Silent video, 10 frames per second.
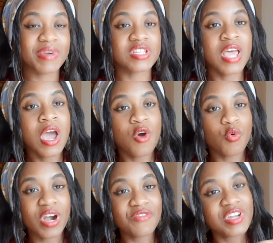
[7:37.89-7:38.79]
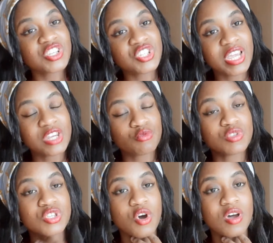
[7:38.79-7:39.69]
but whatever change
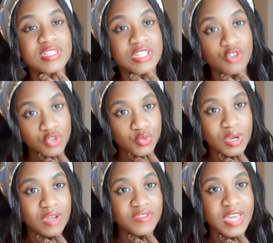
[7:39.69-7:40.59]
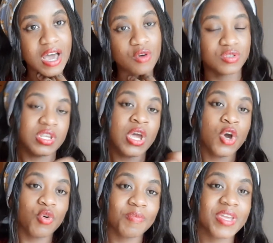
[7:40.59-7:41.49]
was caused in your 12th house
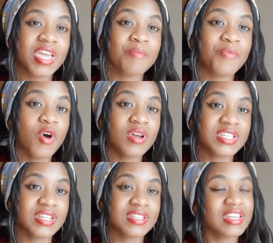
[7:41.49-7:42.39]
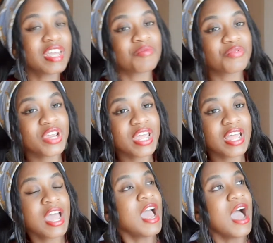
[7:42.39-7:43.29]
will be important in bringing